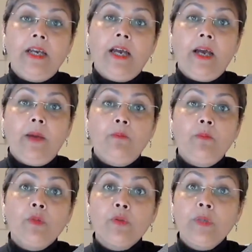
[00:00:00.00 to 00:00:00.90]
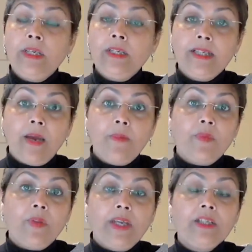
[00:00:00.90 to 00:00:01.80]

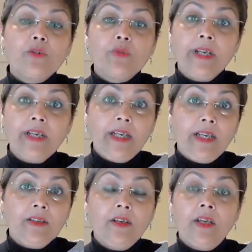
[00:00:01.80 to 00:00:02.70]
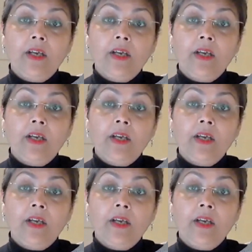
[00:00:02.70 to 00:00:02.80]
in-depth any training